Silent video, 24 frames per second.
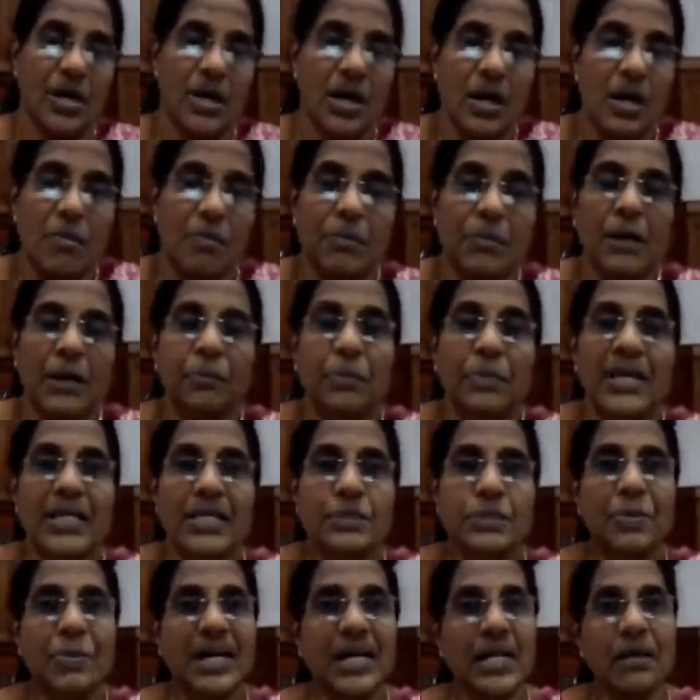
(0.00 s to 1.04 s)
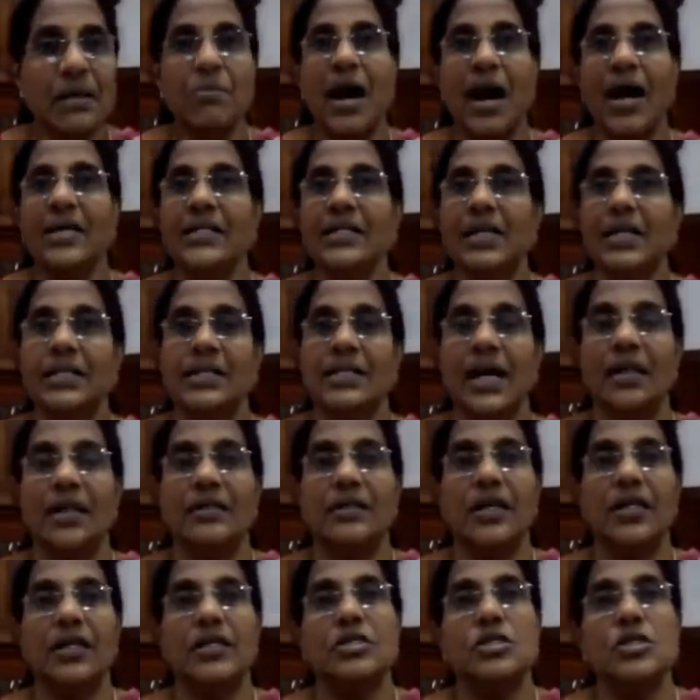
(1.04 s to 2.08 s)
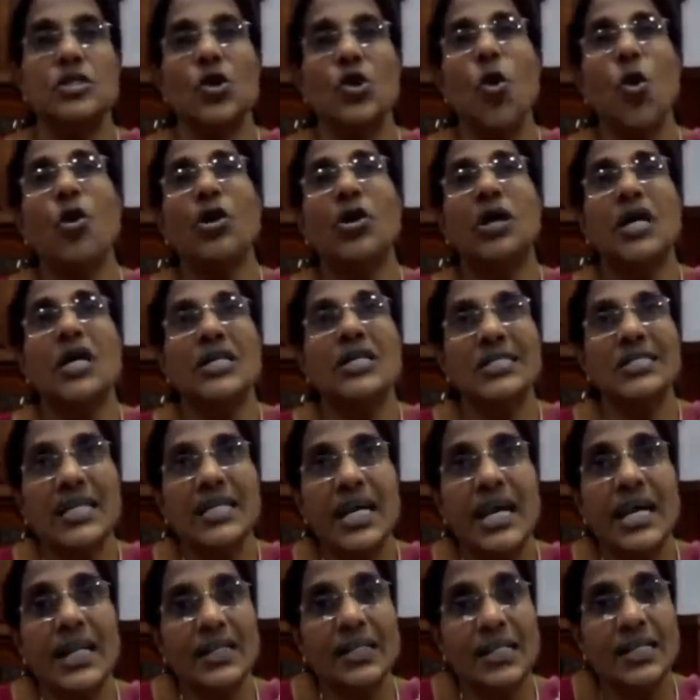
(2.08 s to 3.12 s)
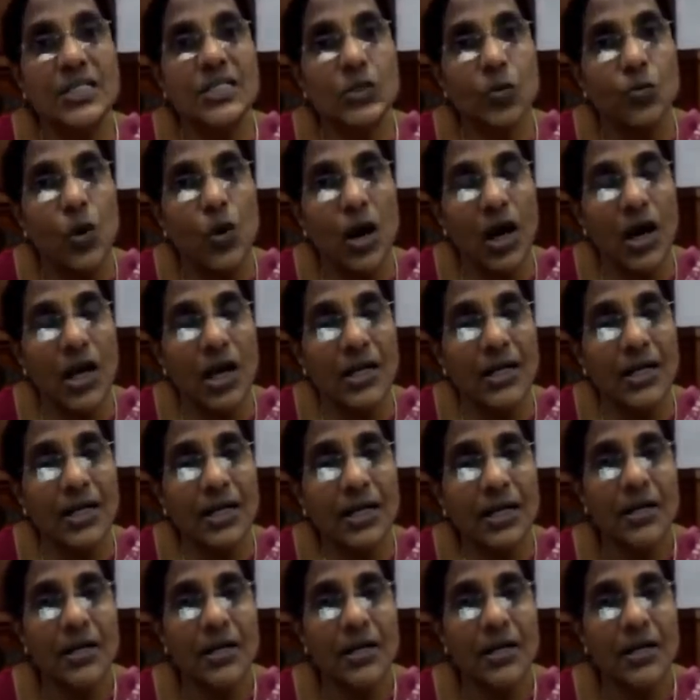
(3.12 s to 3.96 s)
But please be reminded that there is no country in this world